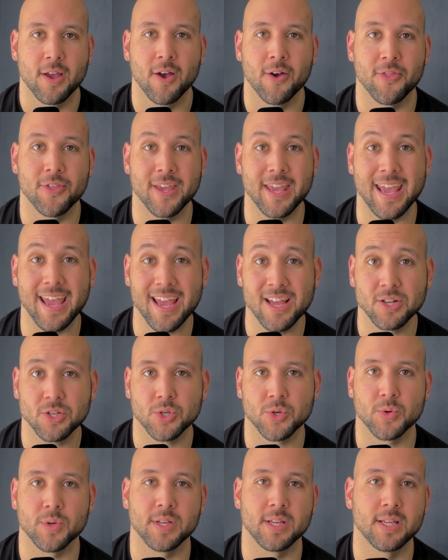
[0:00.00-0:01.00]
The
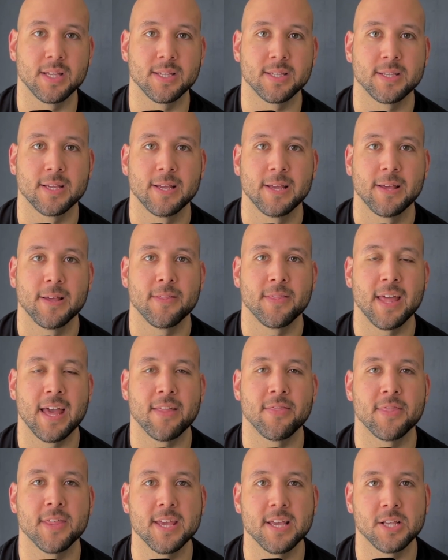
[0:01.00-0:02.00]
answer is
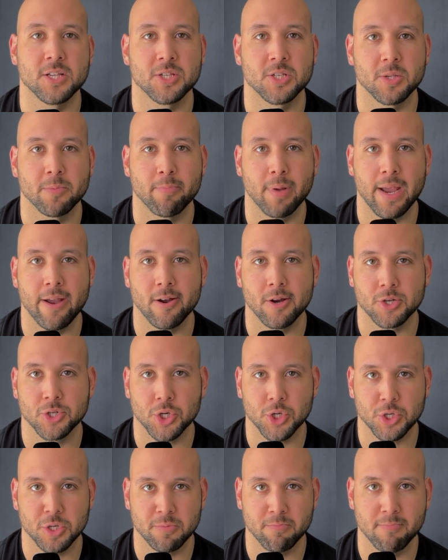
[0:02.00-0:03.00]
that this
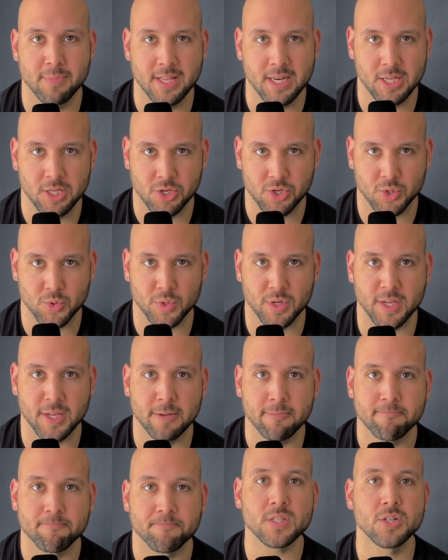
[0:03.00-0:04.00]
parachurch
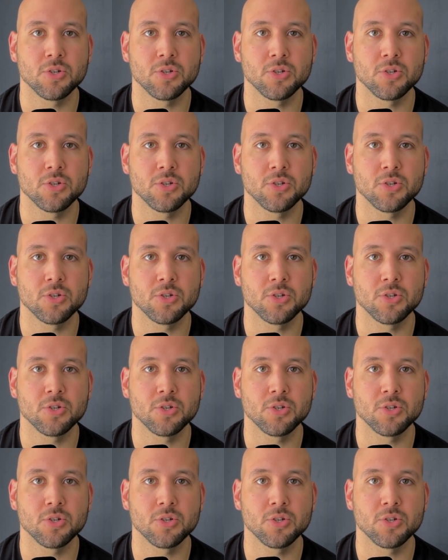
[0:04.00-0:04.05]
ministry